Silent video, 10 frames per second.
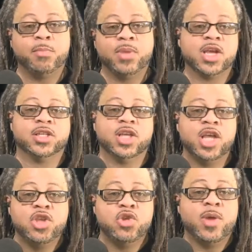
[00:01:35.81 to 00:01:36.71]
Because
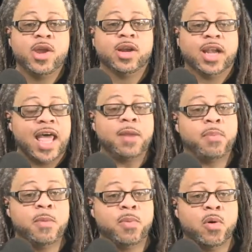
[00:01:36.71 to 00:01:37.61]
you hear a lot of
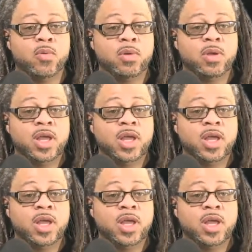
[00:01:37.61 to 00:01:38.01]
people